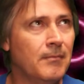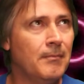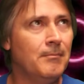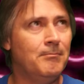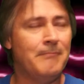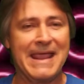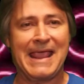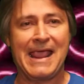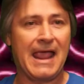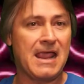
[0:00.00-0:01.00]

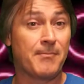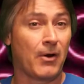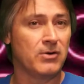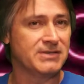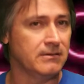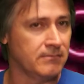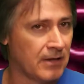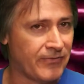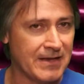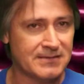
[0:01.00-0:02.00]
making a person,
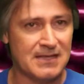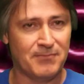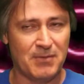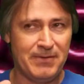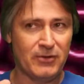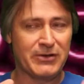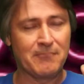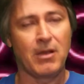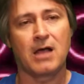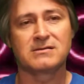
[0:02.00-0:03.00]
the things that the
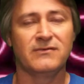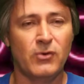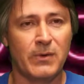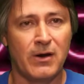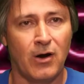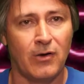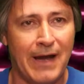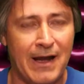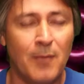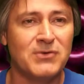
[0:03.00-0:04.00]
building blocks of who we are,
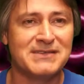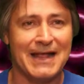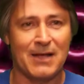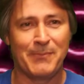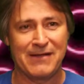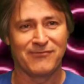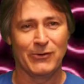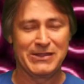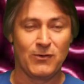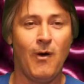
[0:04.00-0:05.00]
right? Almost like a Pink
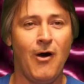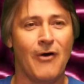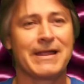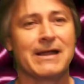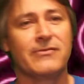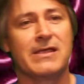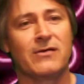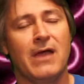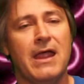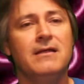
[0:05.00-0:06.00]
Floyd The Wall kind of
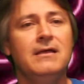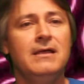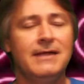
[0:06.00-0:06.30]
thing, right?